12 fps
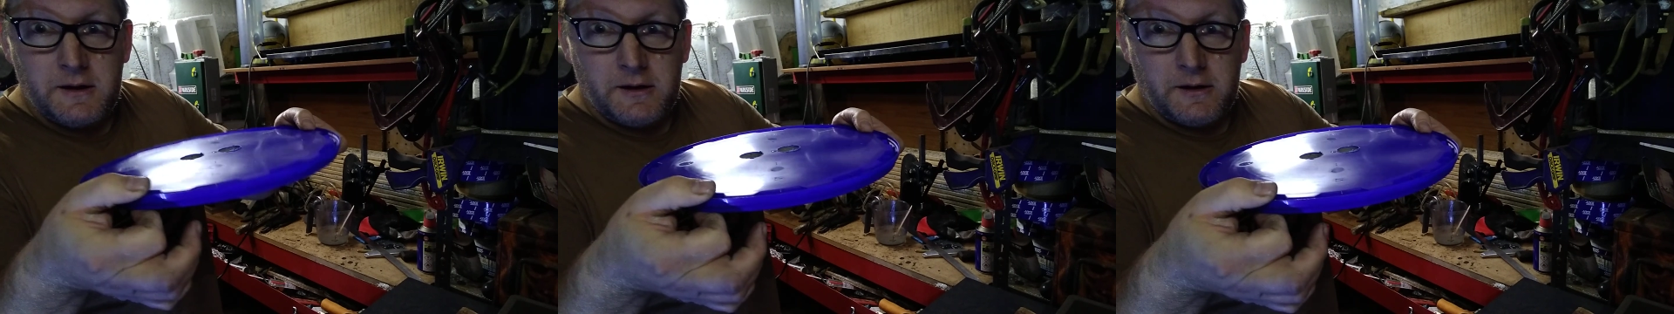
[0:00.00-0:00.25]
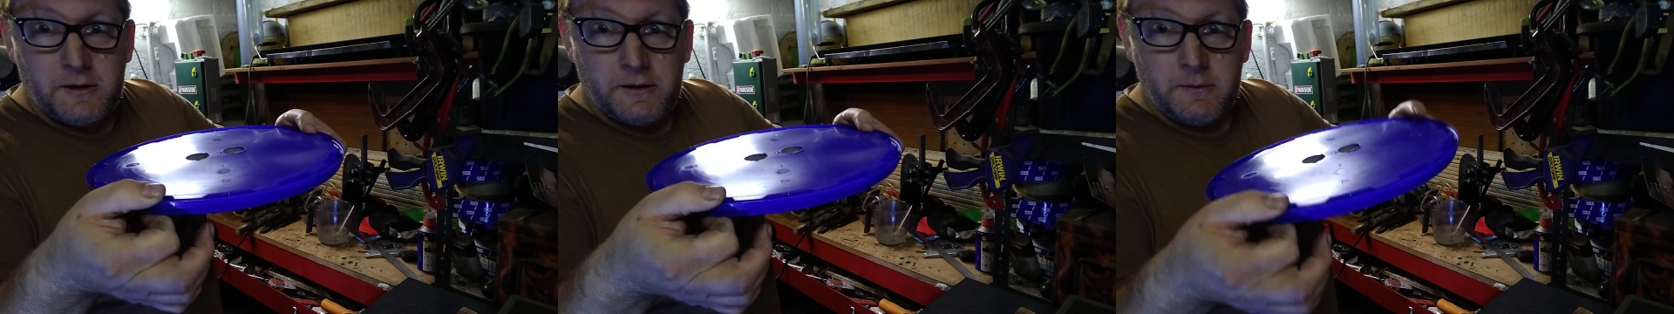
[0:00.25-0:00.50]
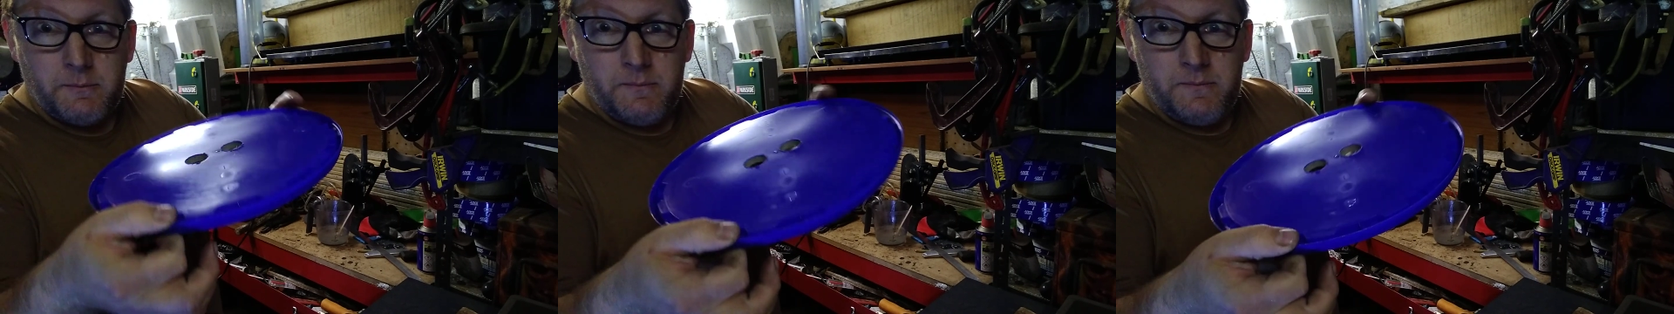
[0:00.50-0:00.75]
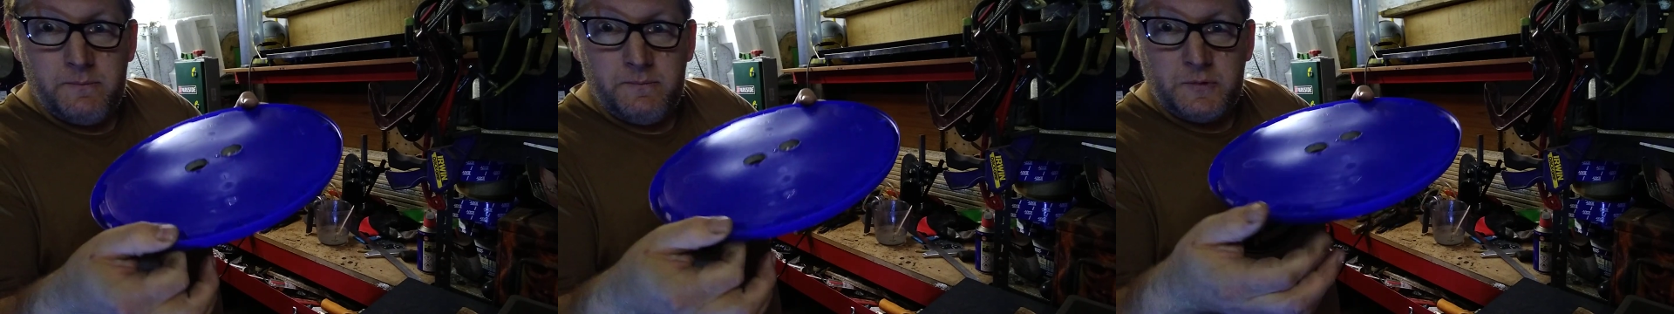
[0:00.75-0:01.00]
uh, the
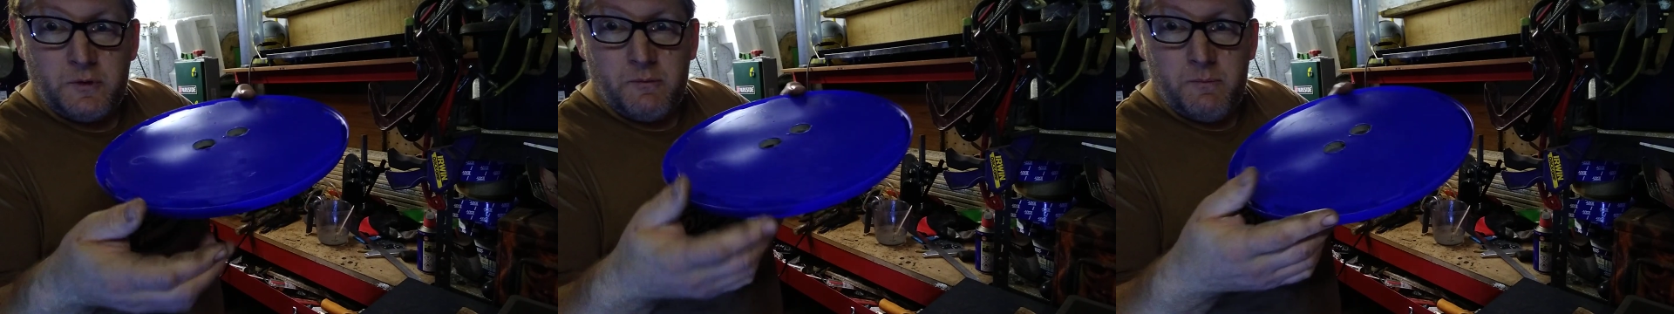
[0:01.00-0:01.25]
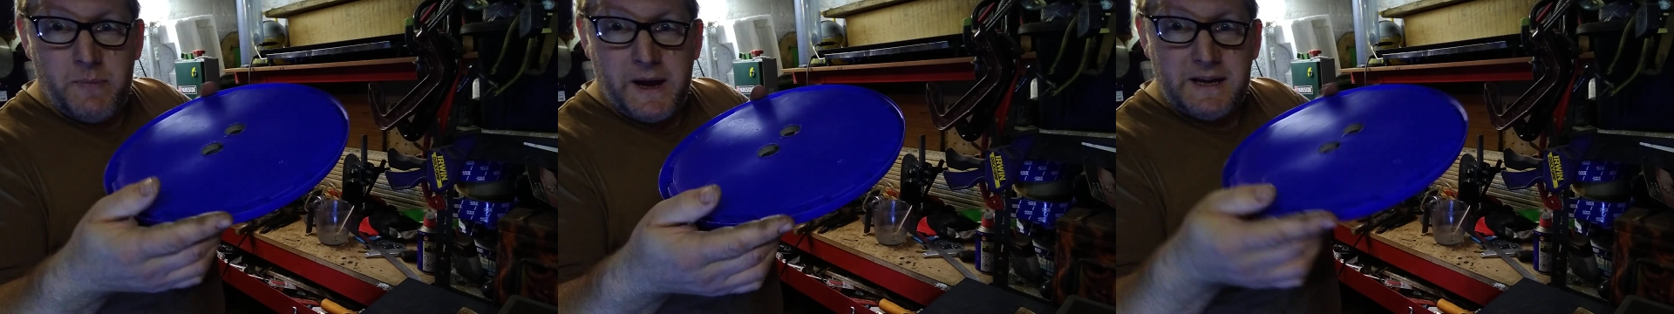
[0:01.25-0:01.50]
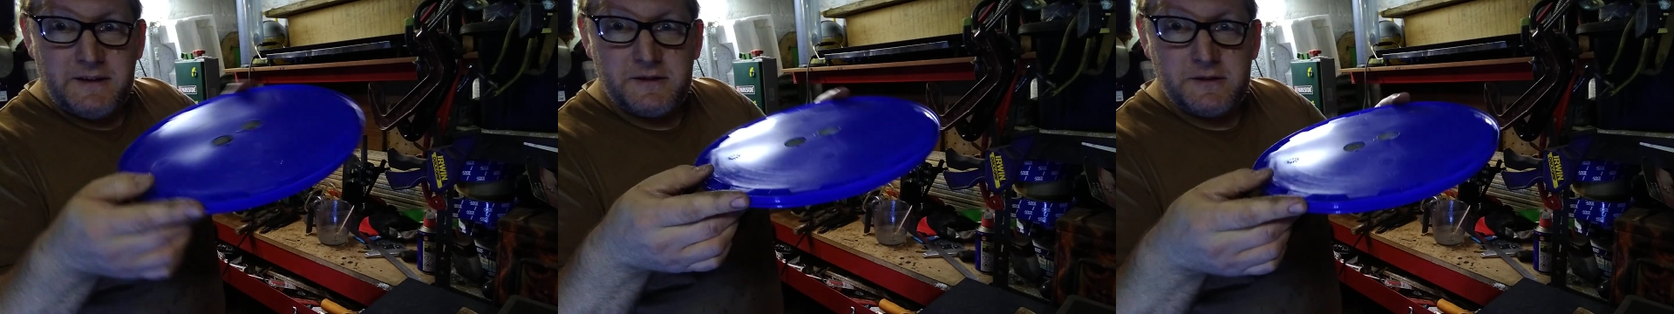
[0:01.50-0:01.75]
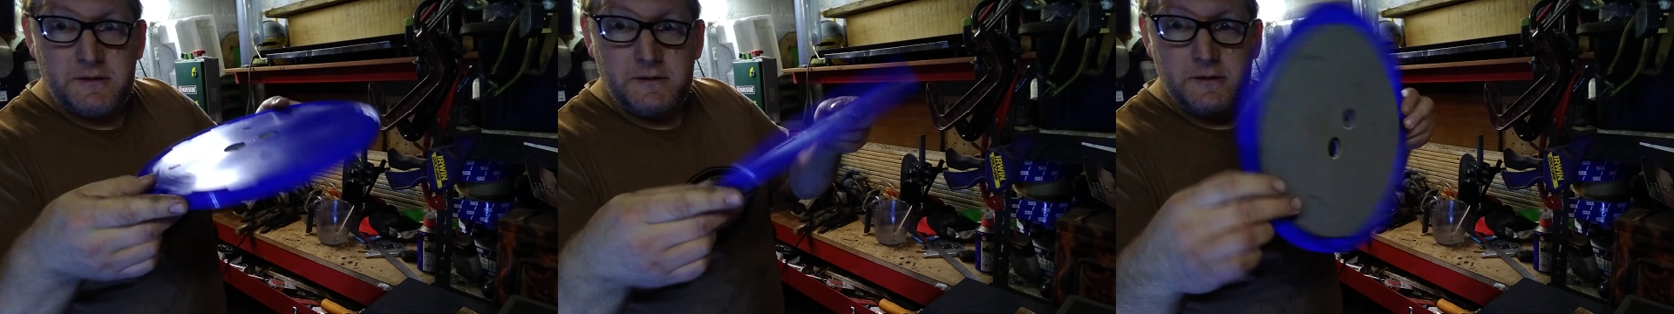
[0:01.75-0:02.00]
little
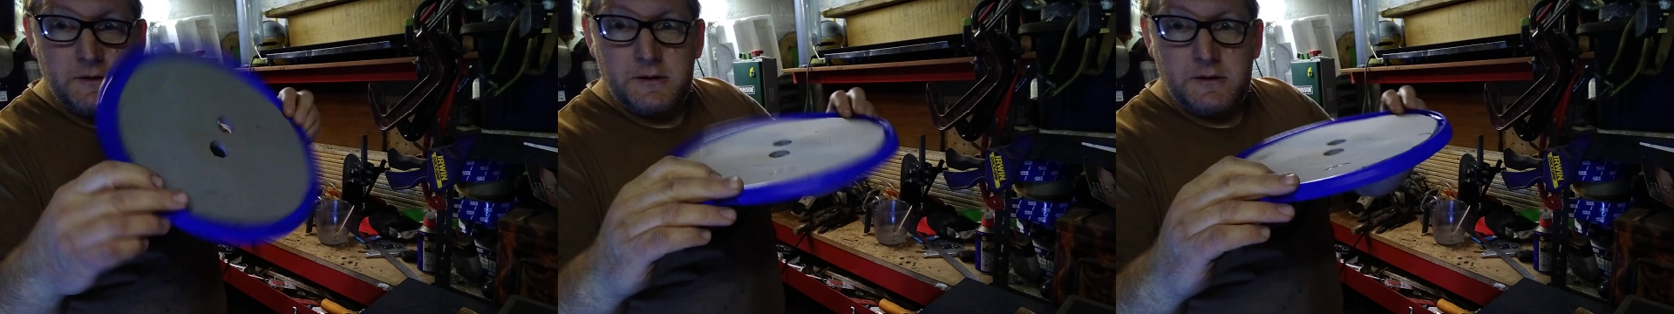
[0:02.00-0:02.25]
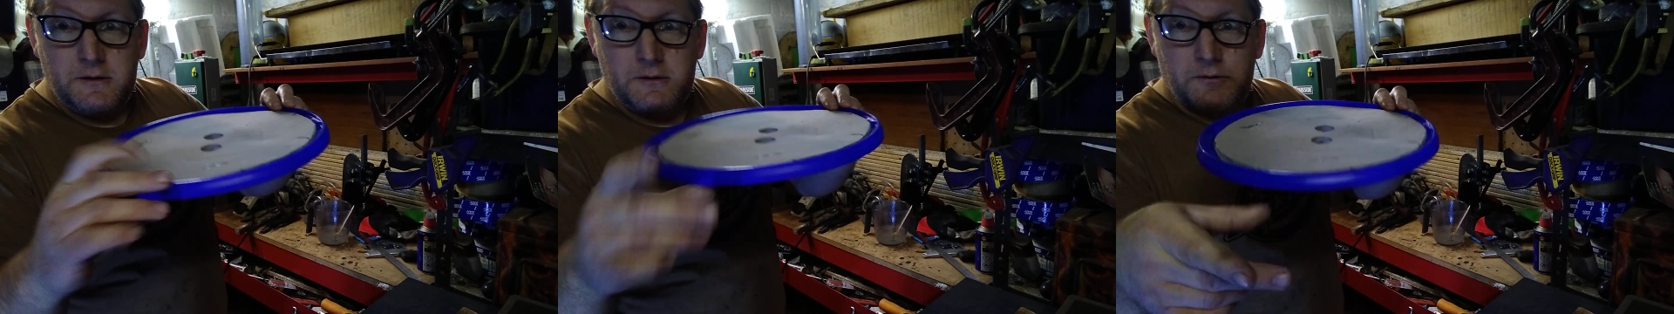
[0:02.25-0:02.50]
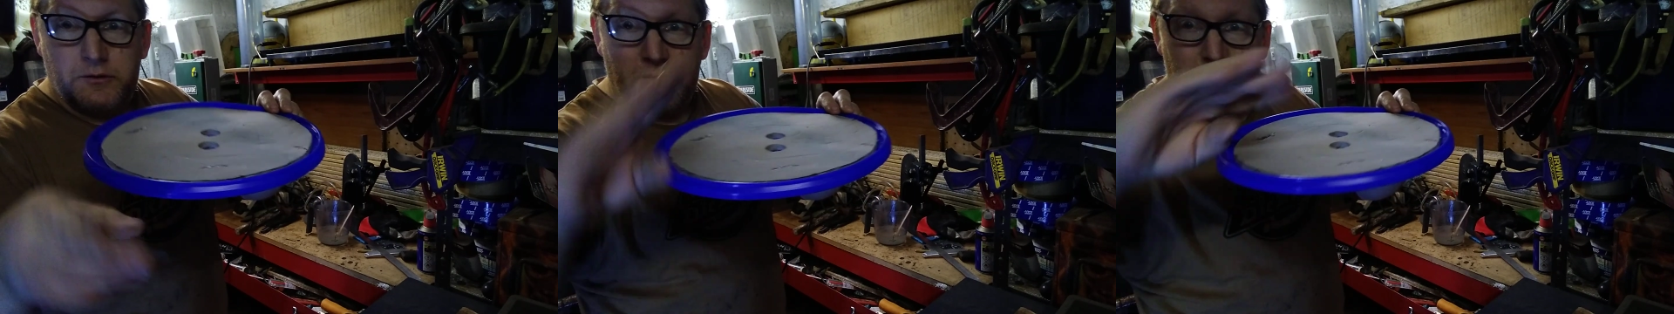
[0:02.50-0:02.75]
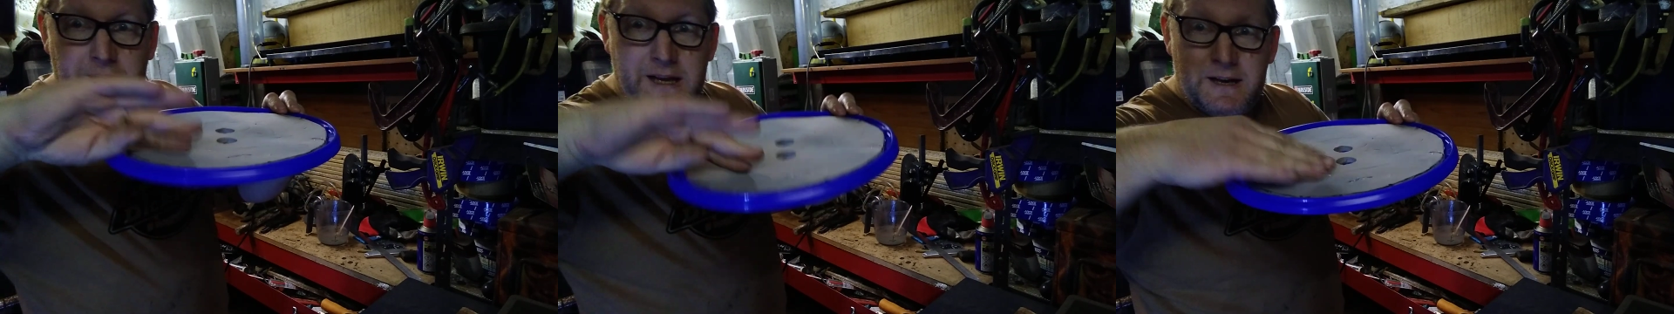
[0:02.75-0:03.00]
base of
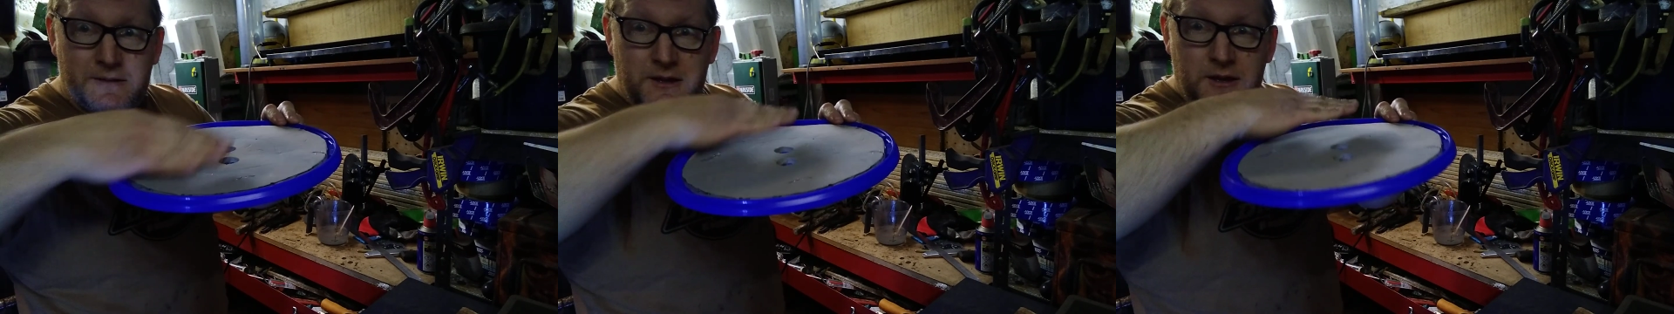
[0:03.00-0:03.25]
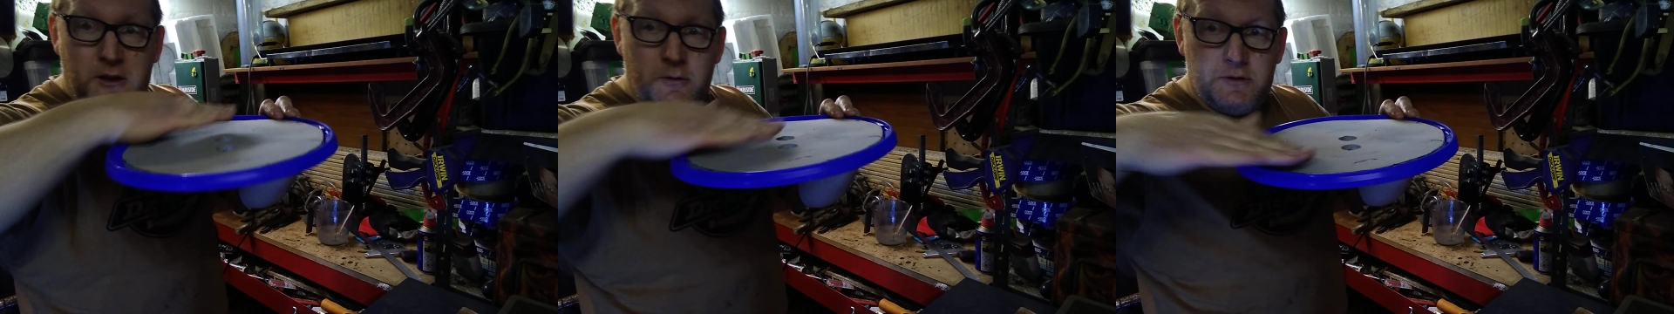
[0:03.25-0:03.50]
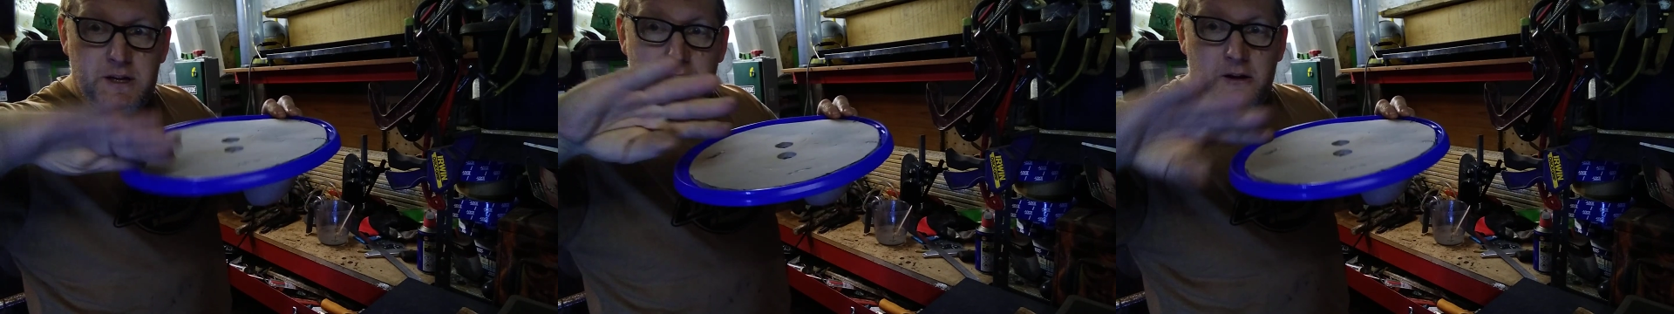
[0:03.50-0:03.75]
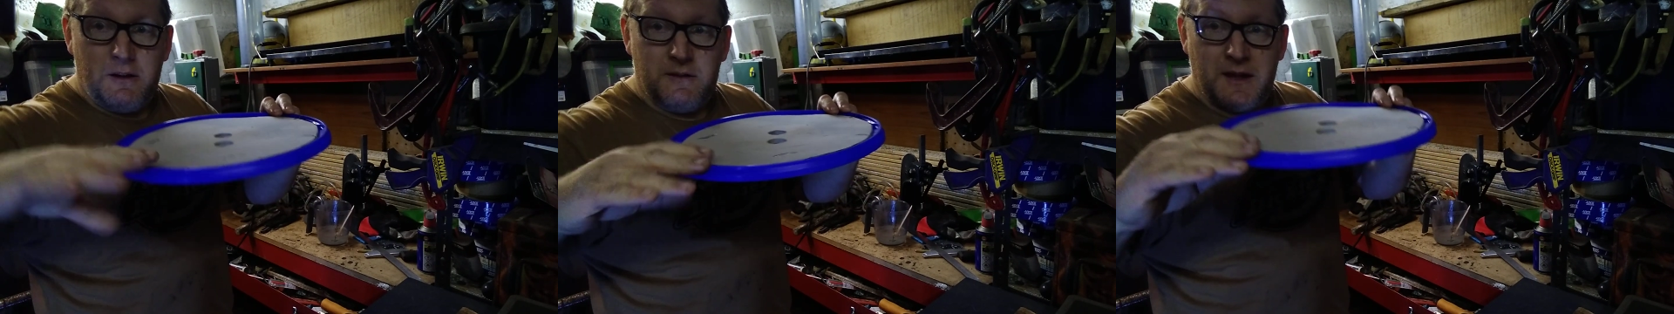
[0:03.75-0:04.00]
the lid as it goes
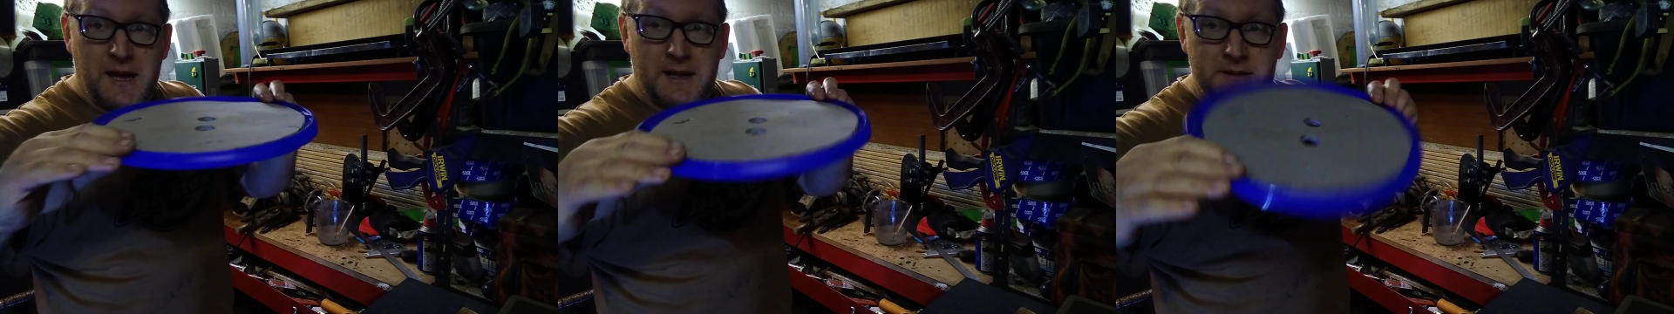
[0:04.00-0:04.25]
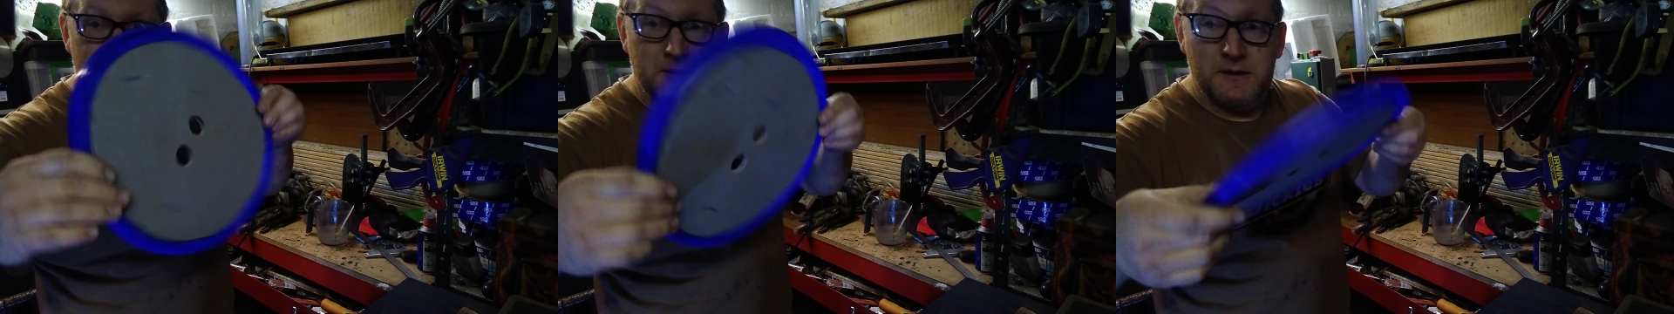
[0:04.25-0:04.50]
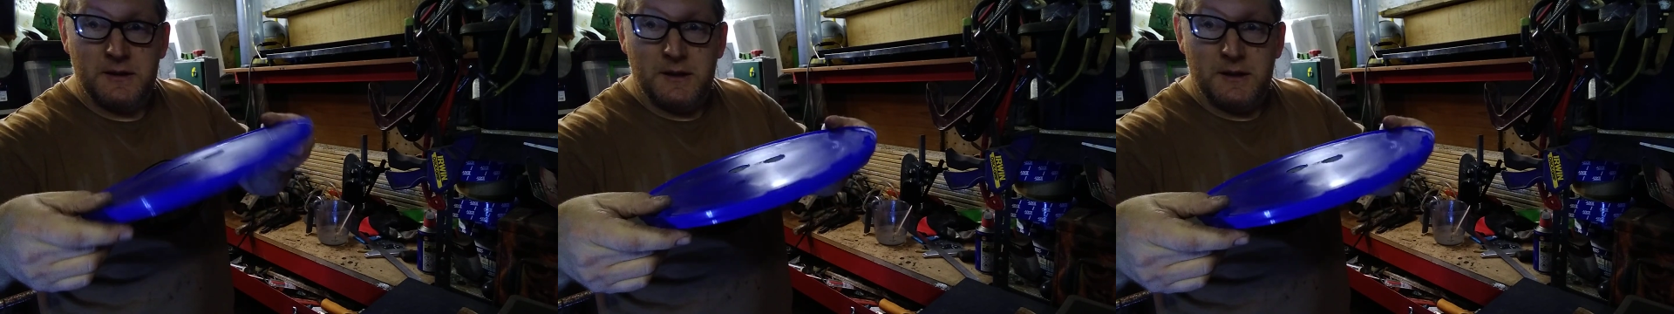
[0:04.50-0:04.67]
in like that,